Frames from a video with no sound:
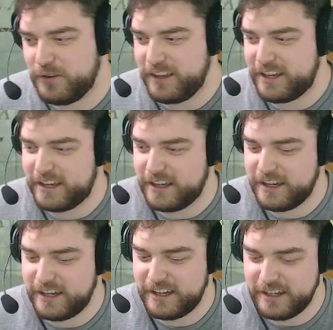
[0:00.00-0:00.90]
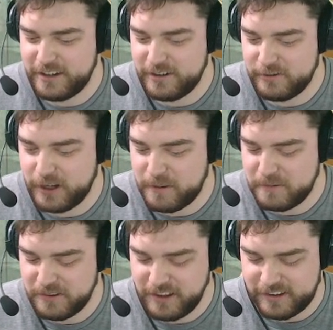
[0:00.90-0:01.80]
yeah, what
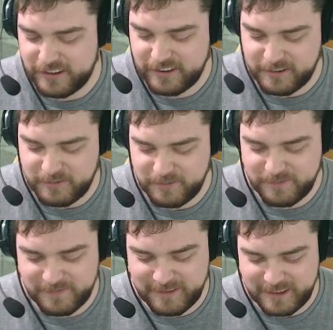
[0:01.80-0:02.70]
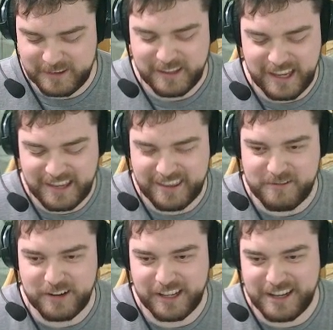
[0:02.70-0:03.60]
happens next? I'm antsy. I
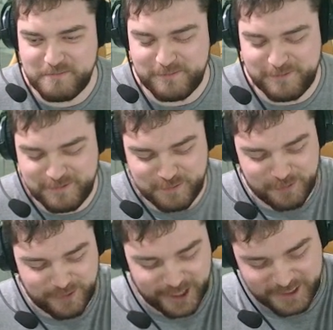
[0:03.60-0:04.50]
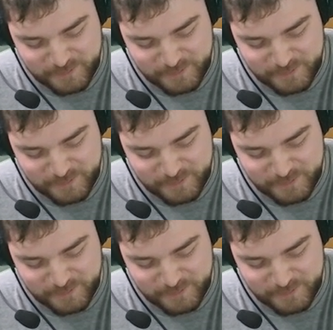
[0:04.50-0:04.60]
want to get up and fucking...